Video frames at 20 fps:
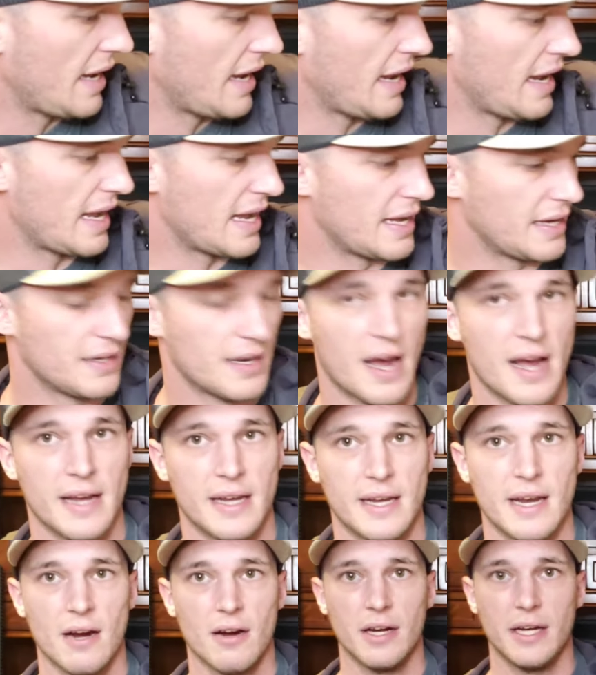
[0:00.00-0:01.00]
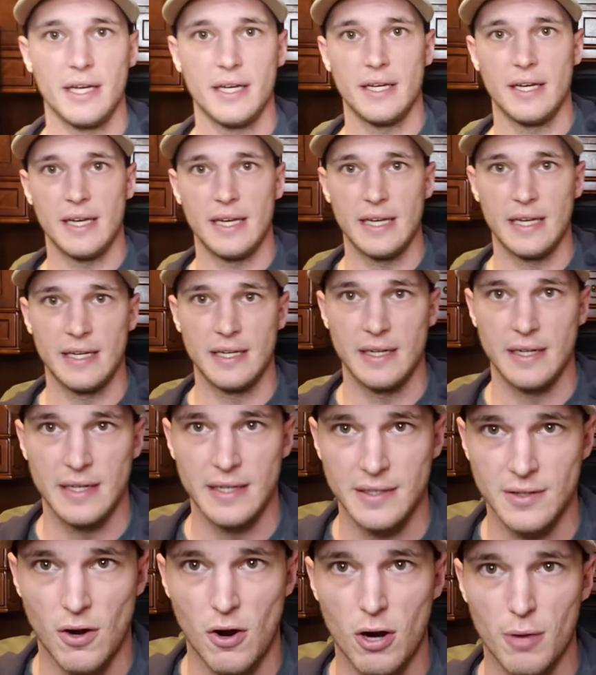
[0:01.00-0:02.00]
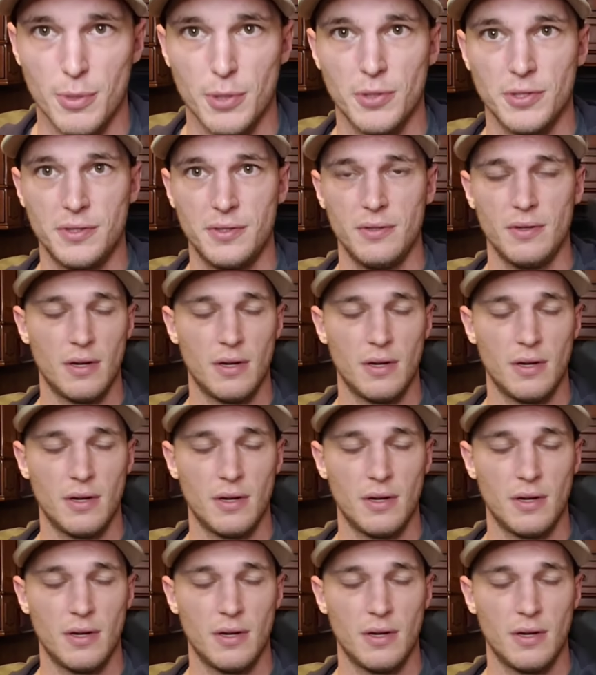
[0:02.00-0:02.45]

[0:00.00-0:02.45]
and I carry it in an armadillo